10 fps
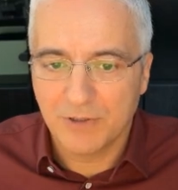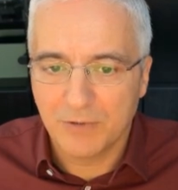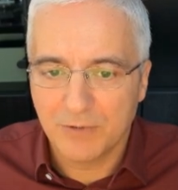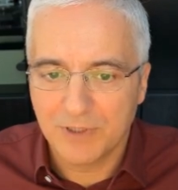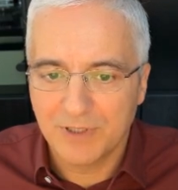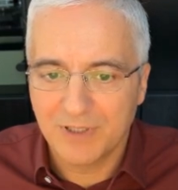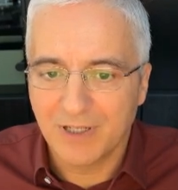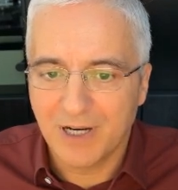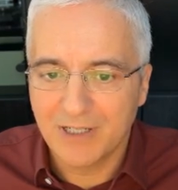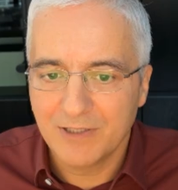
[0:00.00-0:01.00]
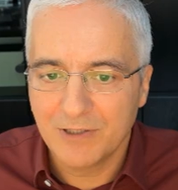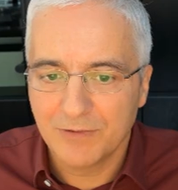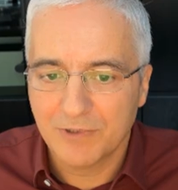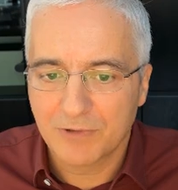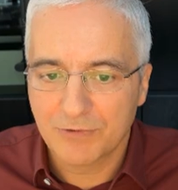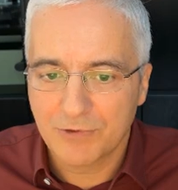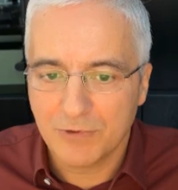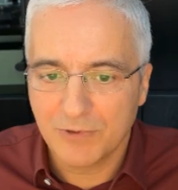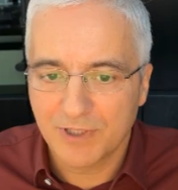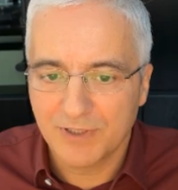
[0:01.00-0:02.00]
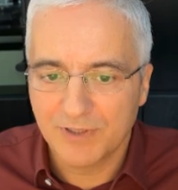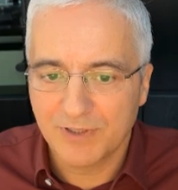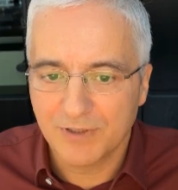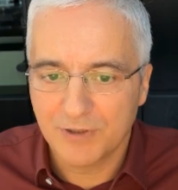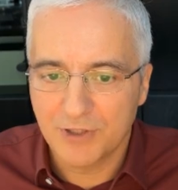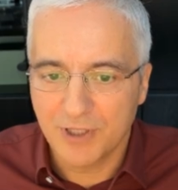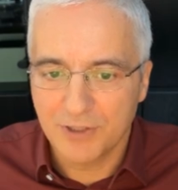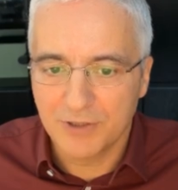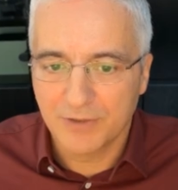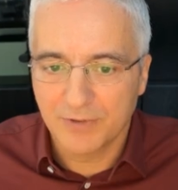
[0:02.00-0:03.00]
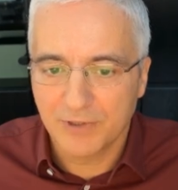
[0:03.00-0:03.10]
only the ID of the control has changed.